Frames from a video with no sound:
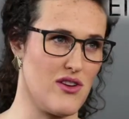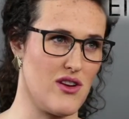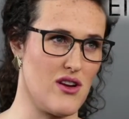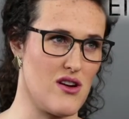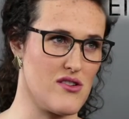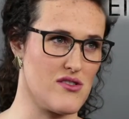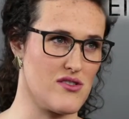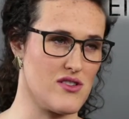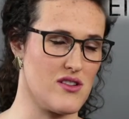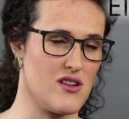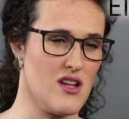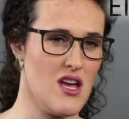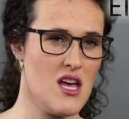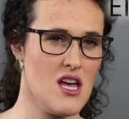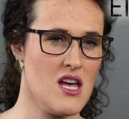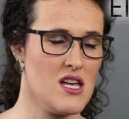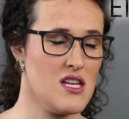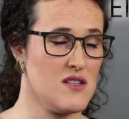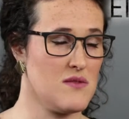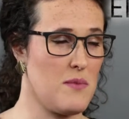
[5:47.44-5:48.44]
few years and
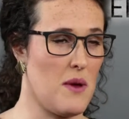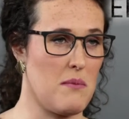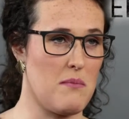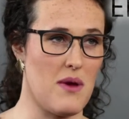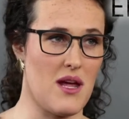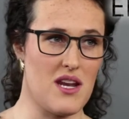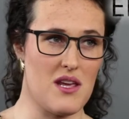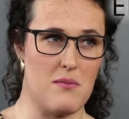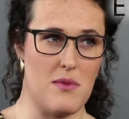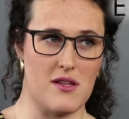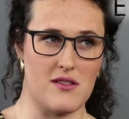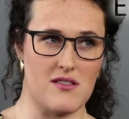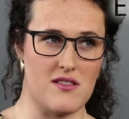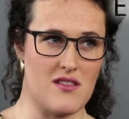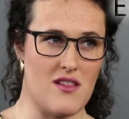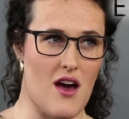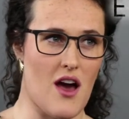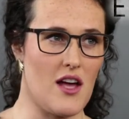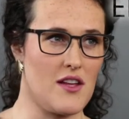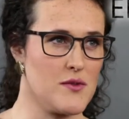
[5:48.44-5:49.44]
spent many months
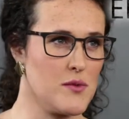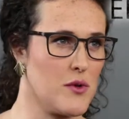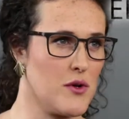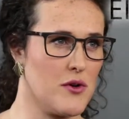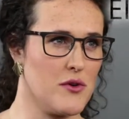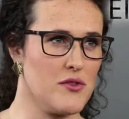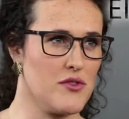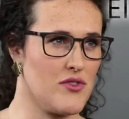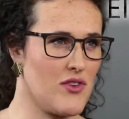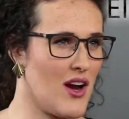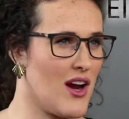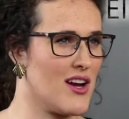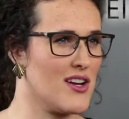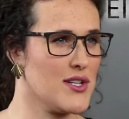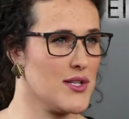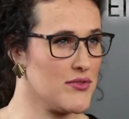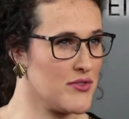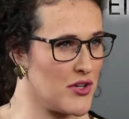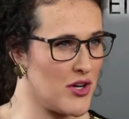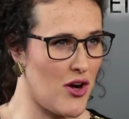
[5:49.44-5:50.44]
in the hospital. It was very
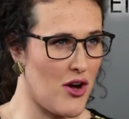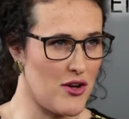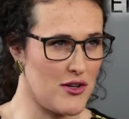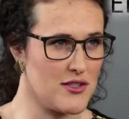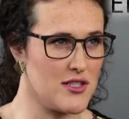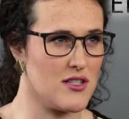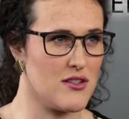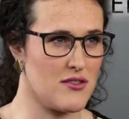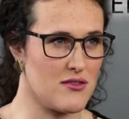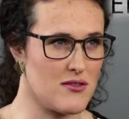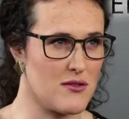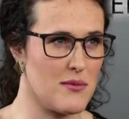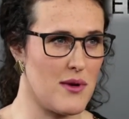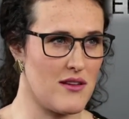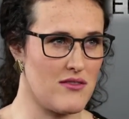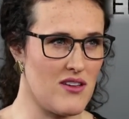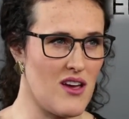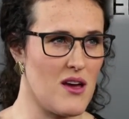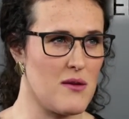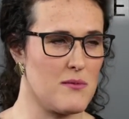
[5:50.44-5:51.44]
difficult, you know, for
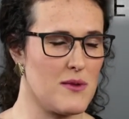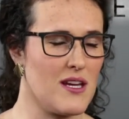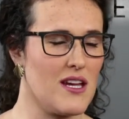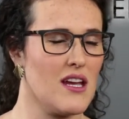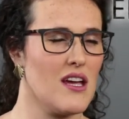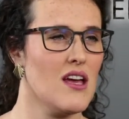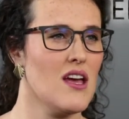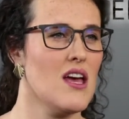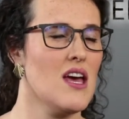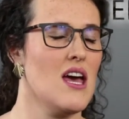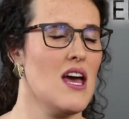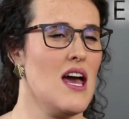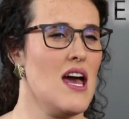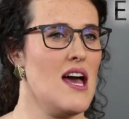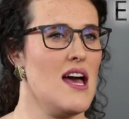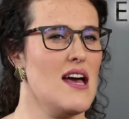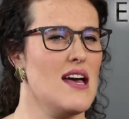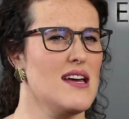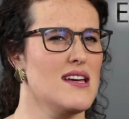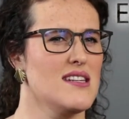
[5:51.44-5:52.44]
my family,
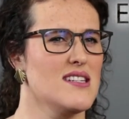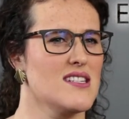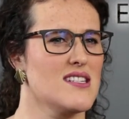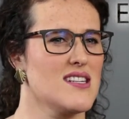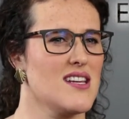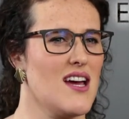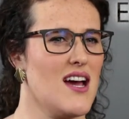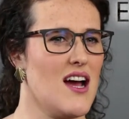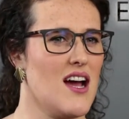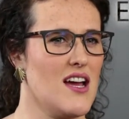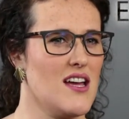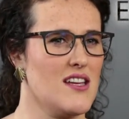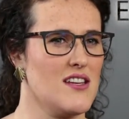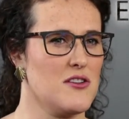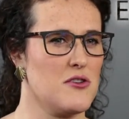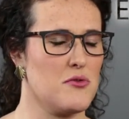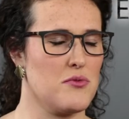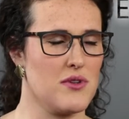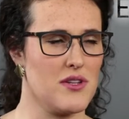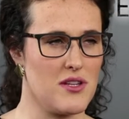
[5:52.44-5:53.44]
and I
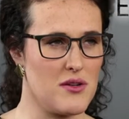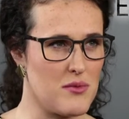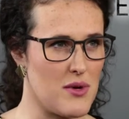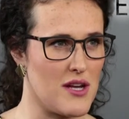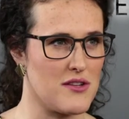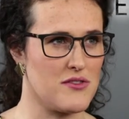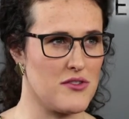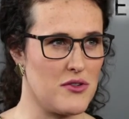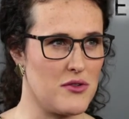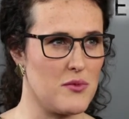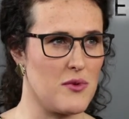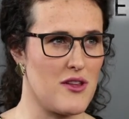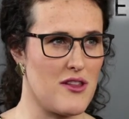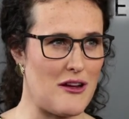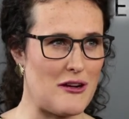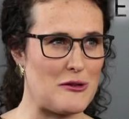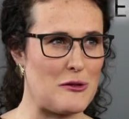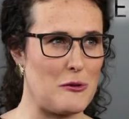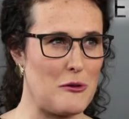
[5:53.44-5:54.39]
you know really wrestled with our